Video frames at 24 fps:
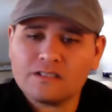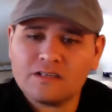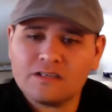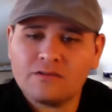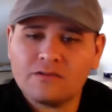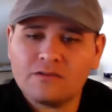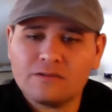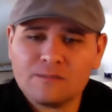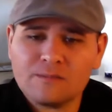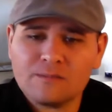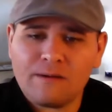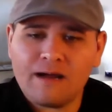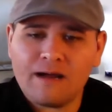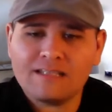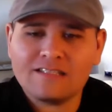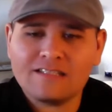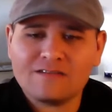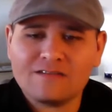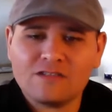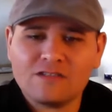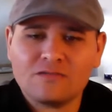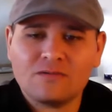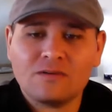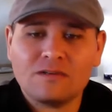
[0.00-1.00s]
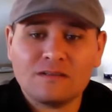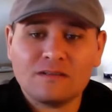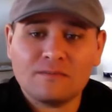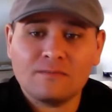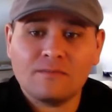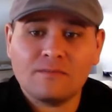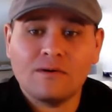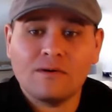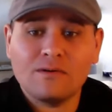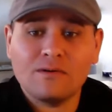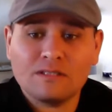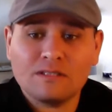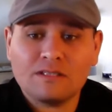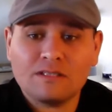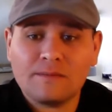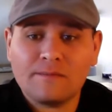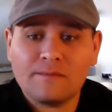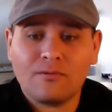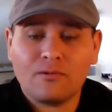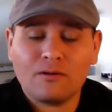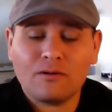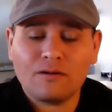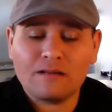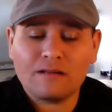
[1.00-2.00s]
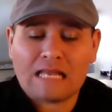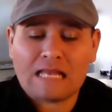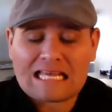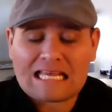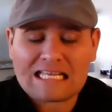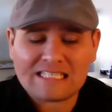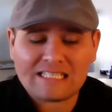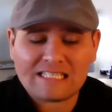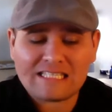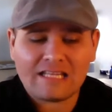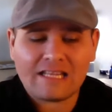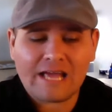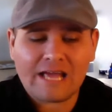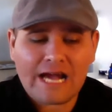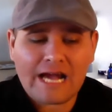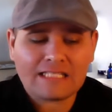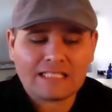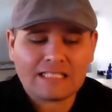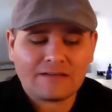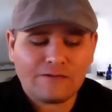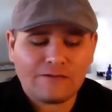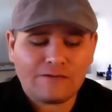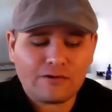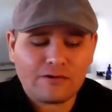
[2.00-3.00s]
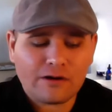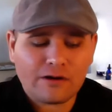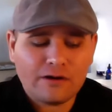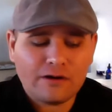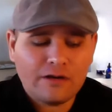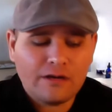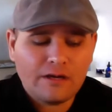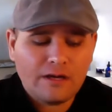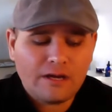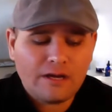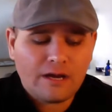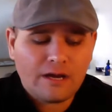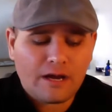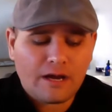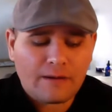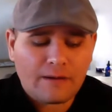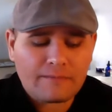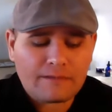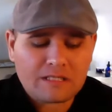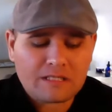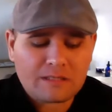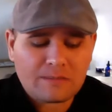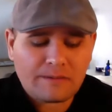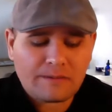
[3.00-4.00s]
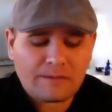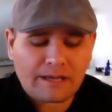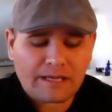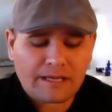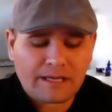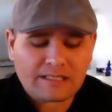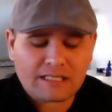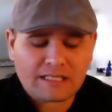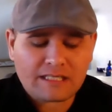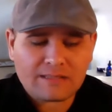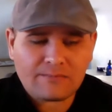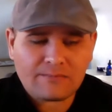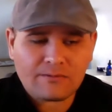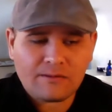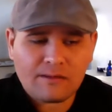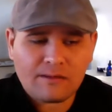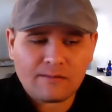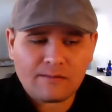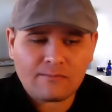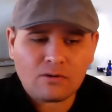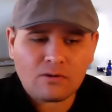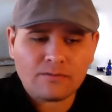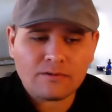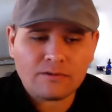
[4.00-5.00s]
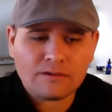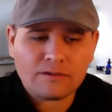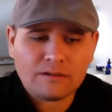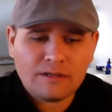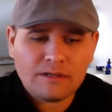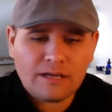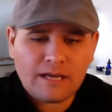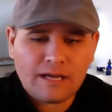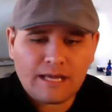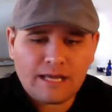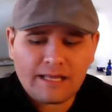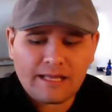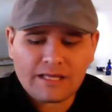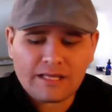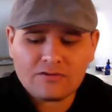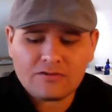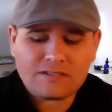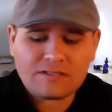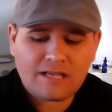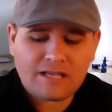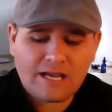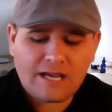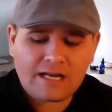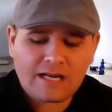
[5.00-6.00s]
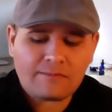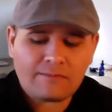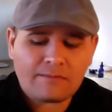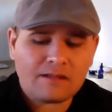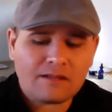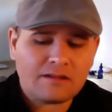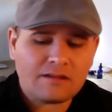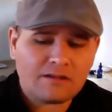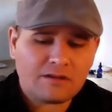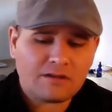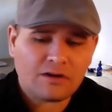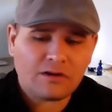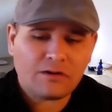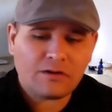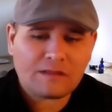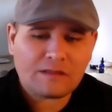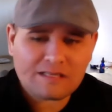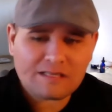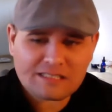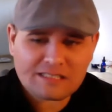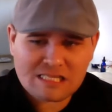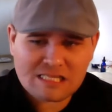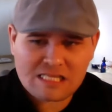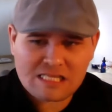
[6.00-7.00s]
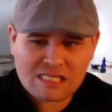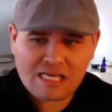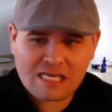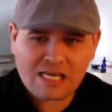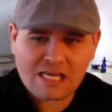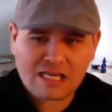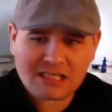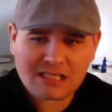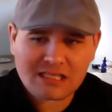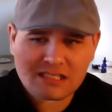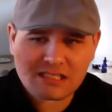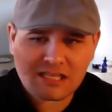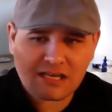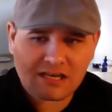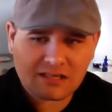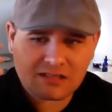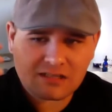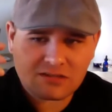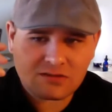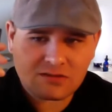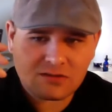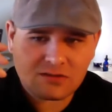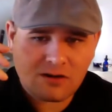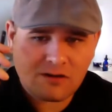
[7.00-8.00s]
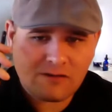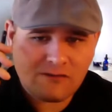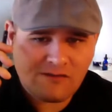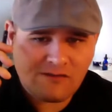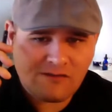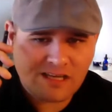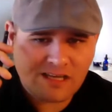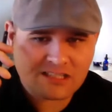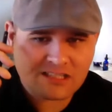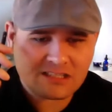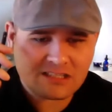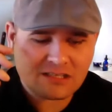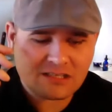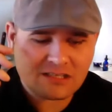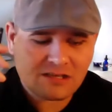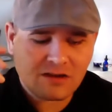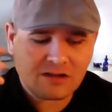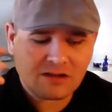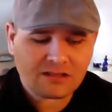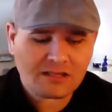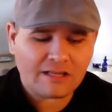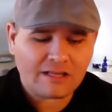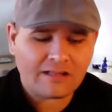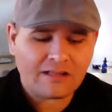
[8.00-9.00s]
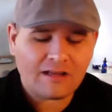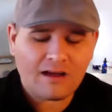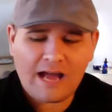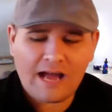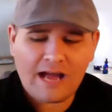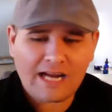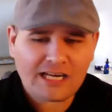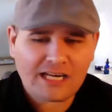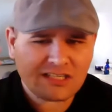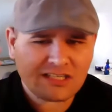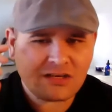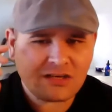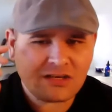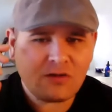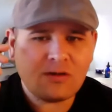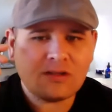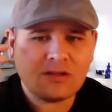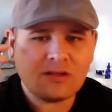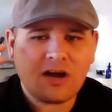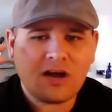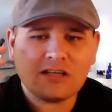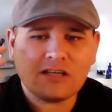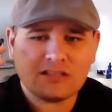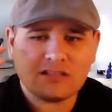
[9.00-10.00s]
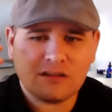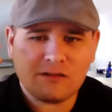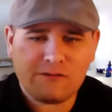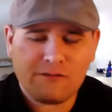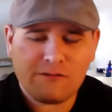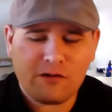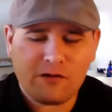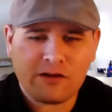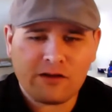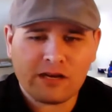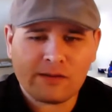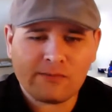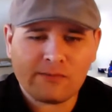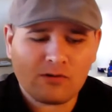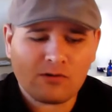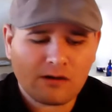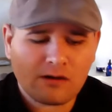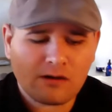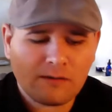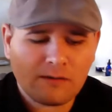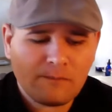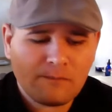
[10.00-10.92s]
Responsive is one of the most important things that they ask for, is being accessible on mobile. And like you said, I mean, this thing is stuck to our faces all day long. Actually, no one talks on the phone anymore.